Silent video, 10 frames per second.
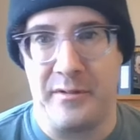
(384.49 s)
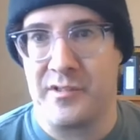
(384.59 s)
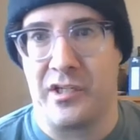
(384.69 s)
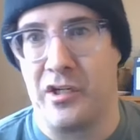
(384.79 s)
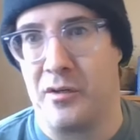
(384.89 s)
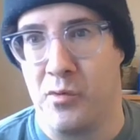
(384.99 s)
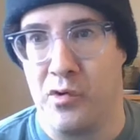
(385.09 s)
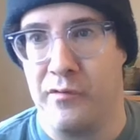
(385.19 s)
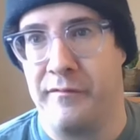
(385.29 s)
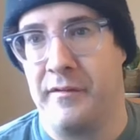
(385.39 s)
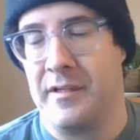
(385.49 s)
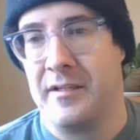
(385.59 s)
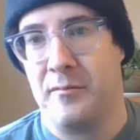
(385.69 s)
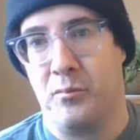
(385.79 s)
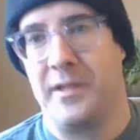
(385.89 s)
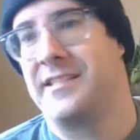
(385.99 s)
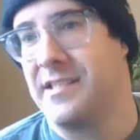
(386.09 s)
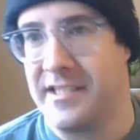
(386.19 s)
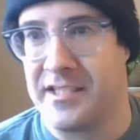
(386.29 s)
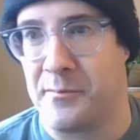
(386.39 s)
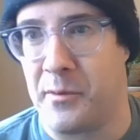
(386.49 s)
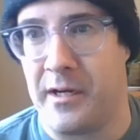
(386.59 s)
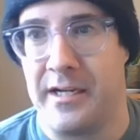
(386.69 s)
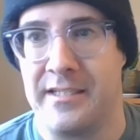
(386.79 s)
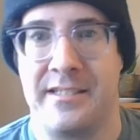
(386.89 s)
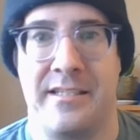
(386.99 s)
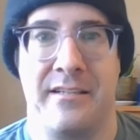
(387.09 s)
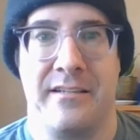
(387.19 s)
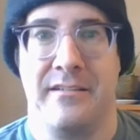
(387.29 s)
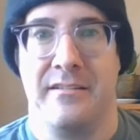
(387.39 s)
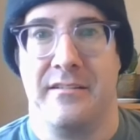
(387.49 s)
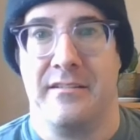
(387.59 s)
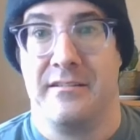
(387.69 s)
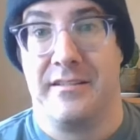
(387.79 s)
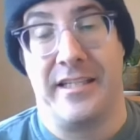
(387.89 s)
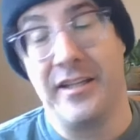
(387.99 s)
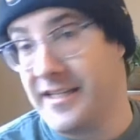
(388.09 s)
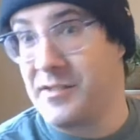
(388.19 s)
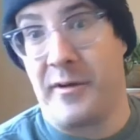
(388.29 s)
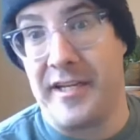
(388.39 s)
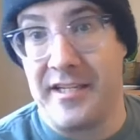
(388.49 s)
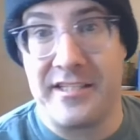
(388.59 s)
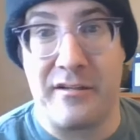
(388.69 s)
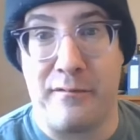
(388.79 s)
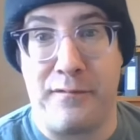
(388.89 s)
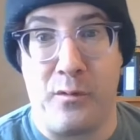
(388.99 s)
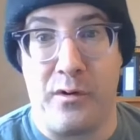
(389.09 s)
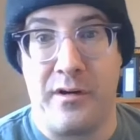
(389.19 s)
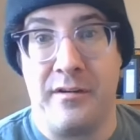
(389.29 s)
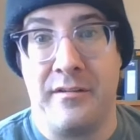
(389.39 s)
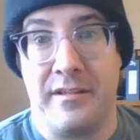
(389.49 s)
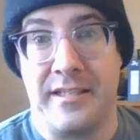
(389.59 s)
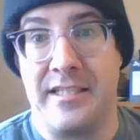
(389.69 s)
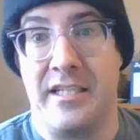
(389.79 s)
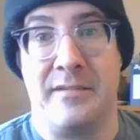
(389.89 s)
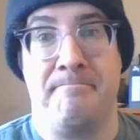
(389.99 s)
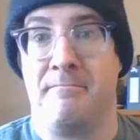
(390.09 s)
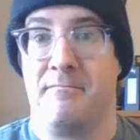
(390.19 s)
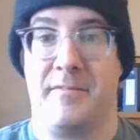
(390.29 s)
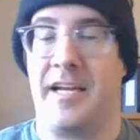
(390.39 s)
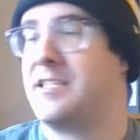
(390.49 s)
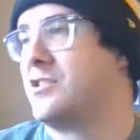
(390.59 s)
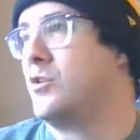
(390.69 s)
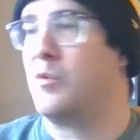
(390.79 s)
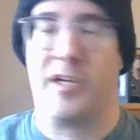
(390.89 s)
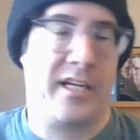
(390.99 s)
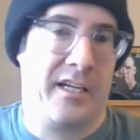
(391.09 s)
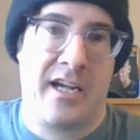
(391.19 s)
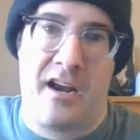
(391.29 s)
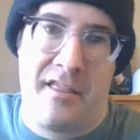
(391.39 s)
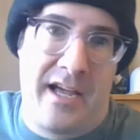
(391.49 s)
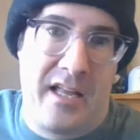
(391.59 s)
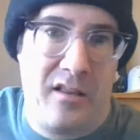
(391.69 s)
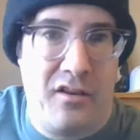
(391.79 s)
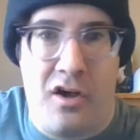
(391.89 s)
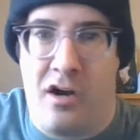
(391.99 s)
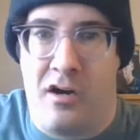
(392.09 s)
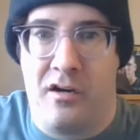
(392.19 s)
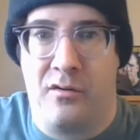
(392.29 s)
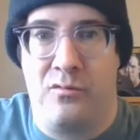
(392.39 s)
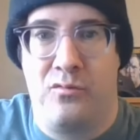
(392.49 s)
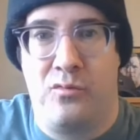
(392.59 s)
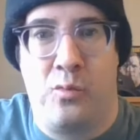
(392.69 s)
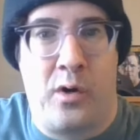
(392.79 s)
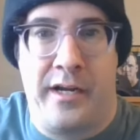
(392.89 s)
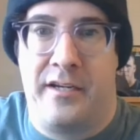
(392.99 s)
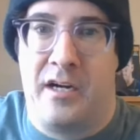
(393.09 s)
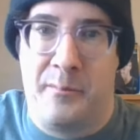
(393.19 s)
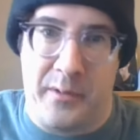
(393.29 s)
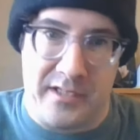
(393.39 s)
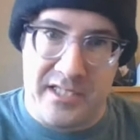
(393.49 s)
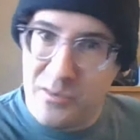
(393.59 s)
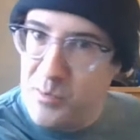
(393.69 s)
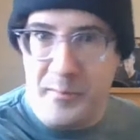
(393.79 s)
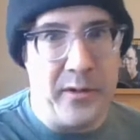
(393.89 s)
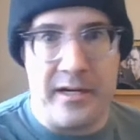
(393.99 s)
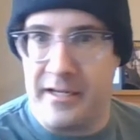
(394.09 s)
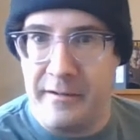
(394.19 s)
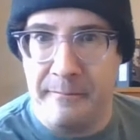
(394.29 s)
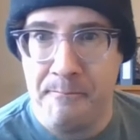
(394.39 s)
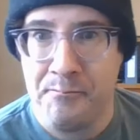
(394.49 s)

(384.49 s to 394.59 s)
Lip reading: It was a good move. Pleasantly surprised. He likes it when he does it for the team, and it's still working. Kind of that long wind up and sweeping it in.